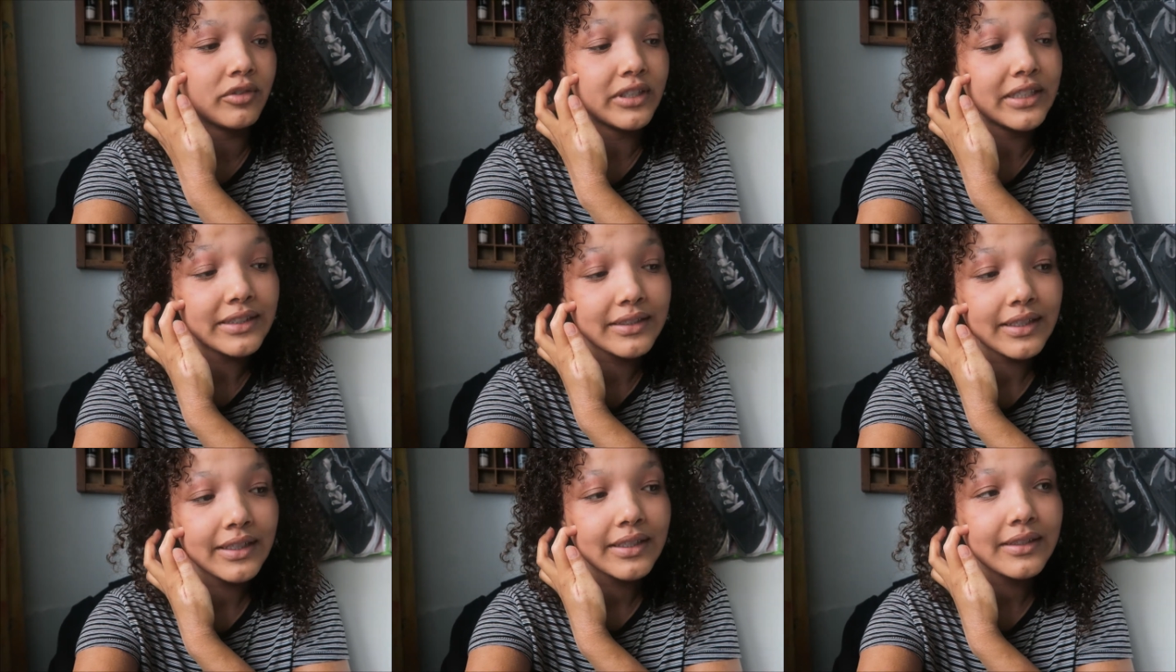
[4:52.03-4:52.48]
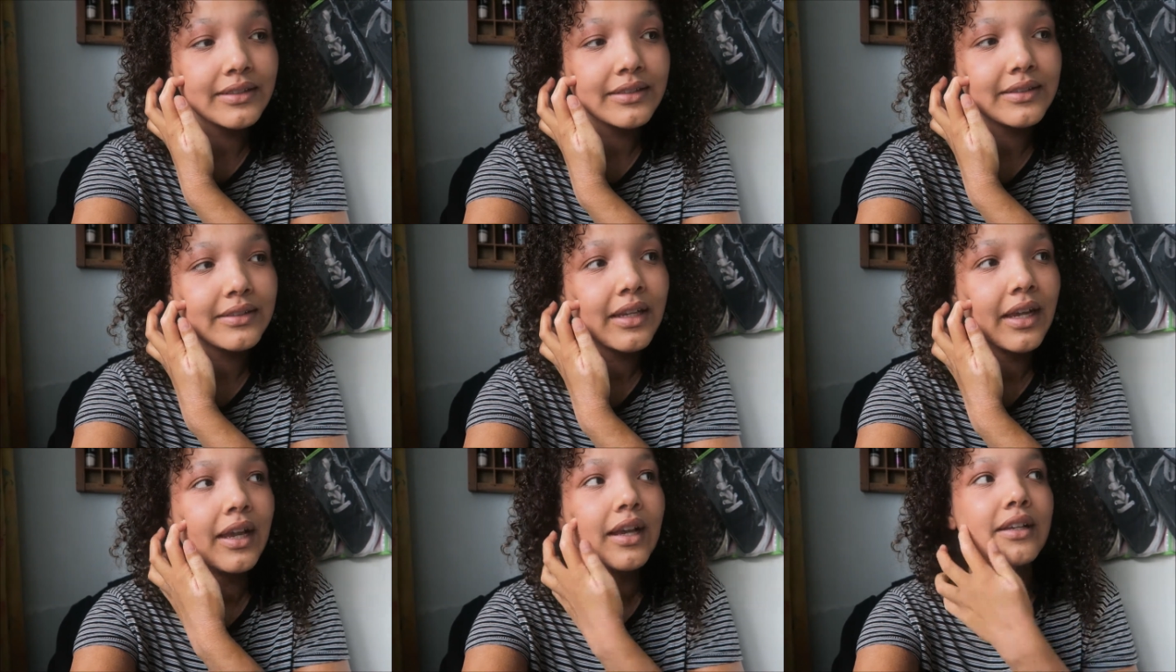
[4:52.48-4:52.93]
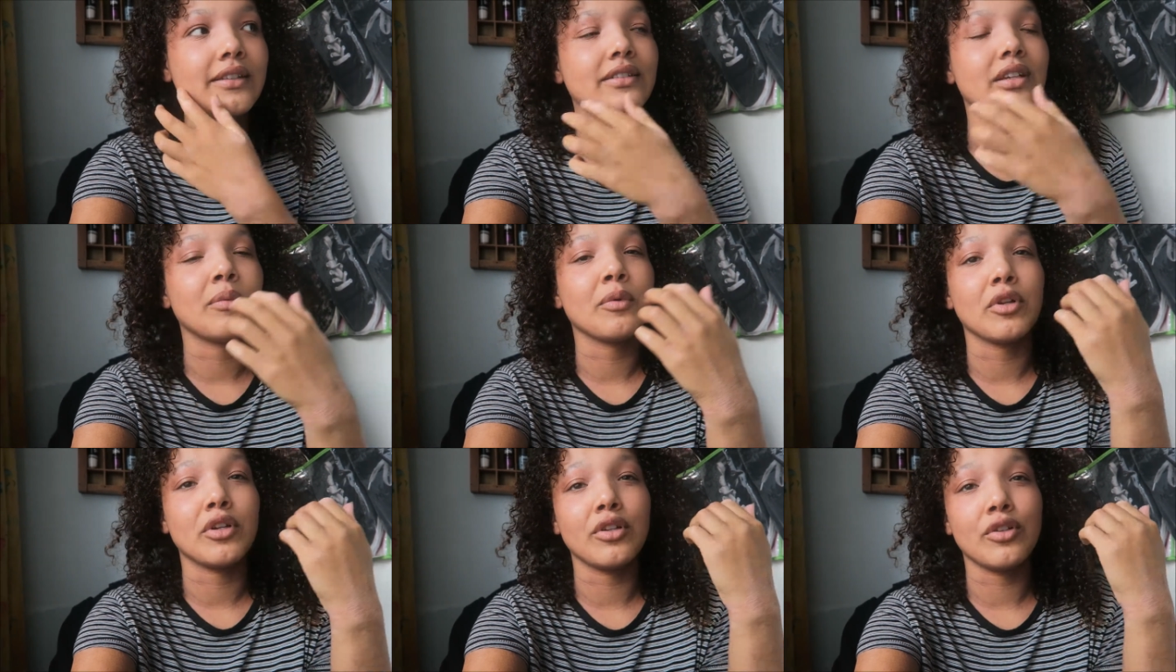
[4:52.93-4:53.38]
resits
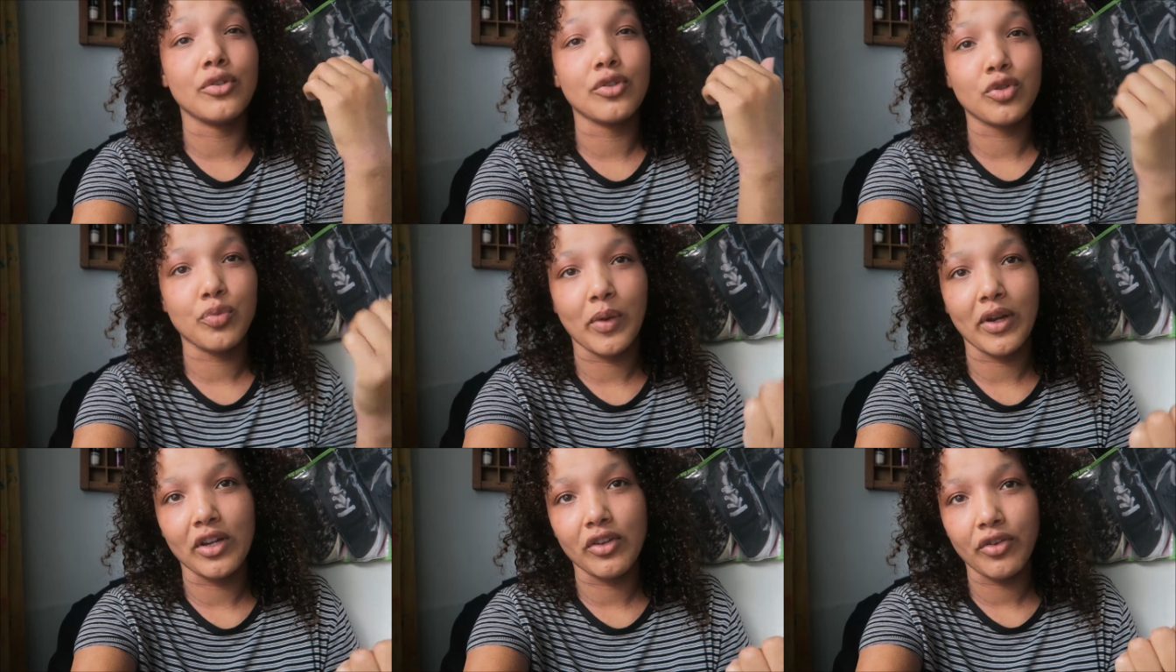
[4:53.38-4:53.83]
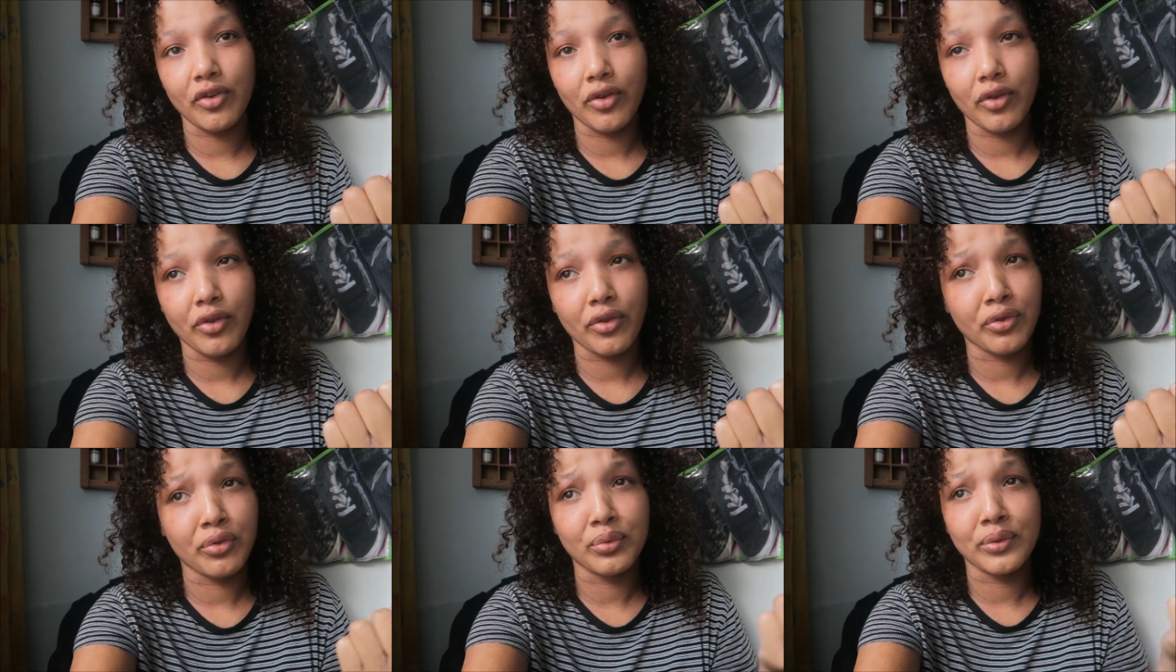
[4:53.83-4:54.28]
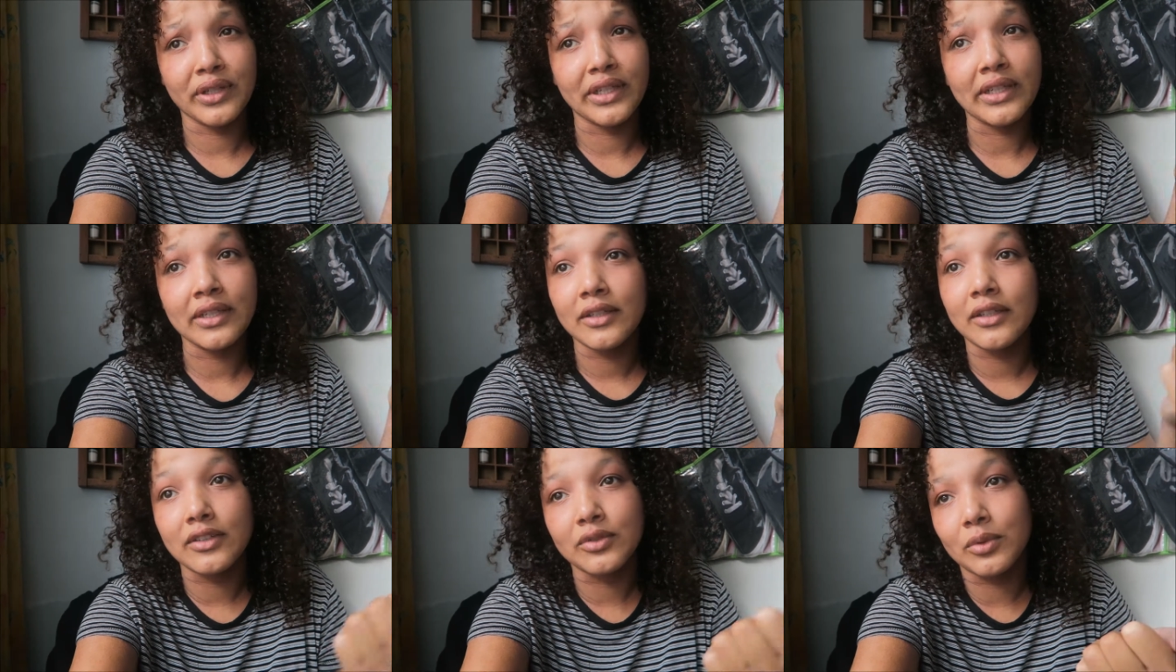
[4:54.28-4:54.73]
so I'm gonna do Spanish
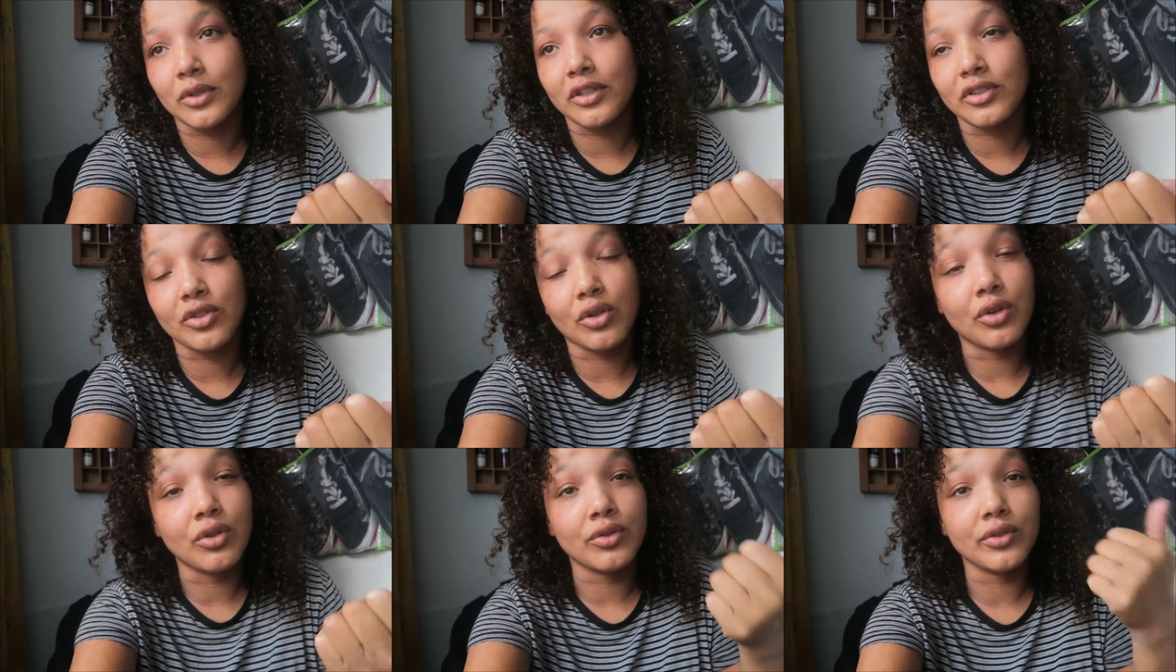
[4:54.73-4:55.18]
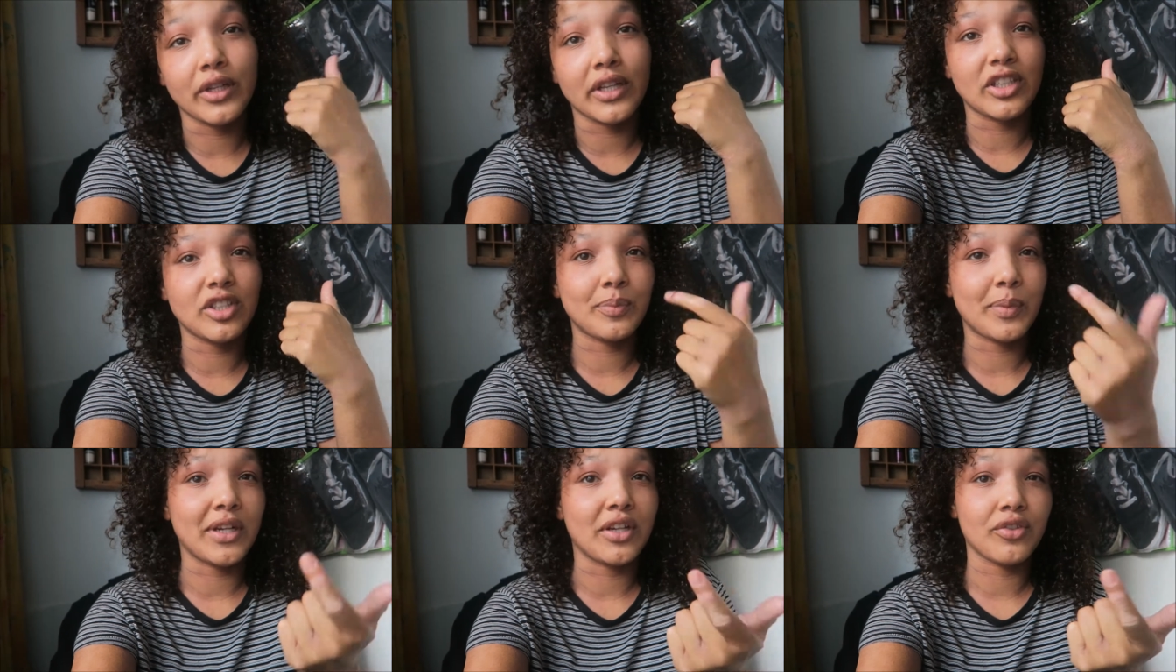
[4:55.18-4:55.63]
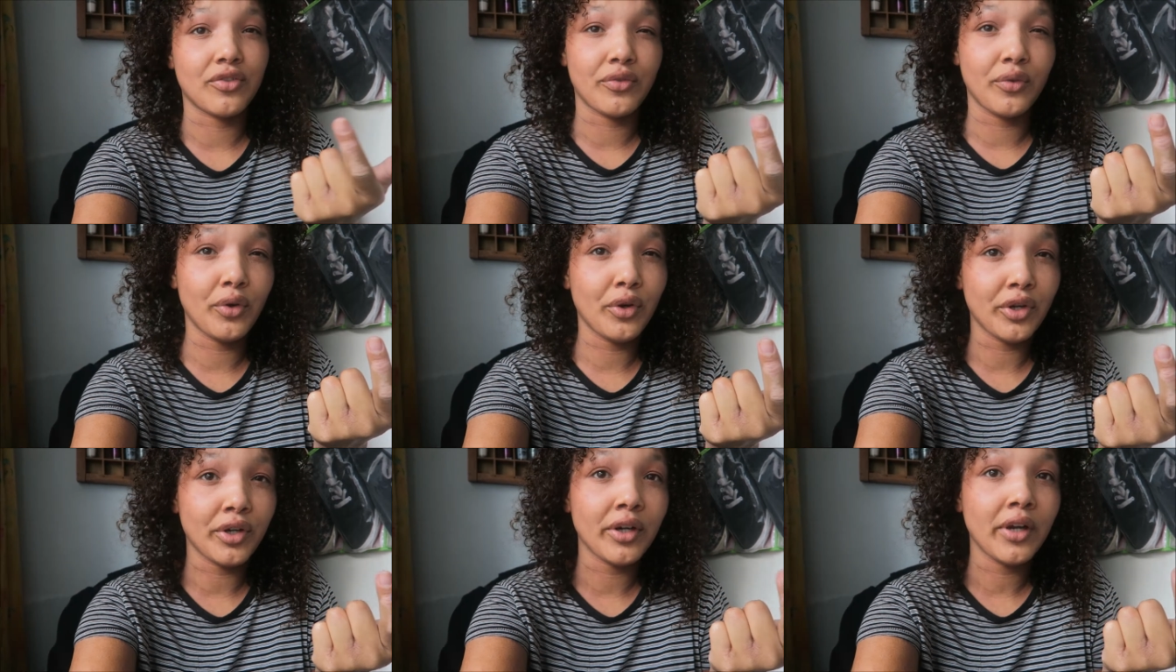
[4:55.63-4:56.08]
3, that's what it's called, and Spanish
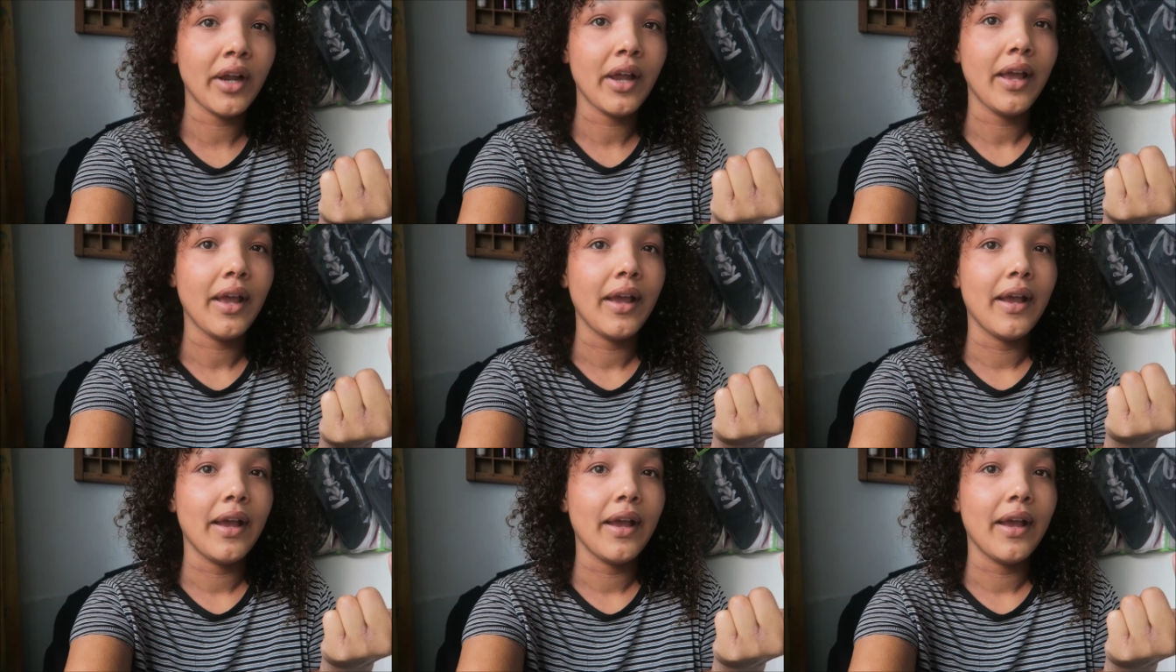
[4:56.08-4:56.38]
4.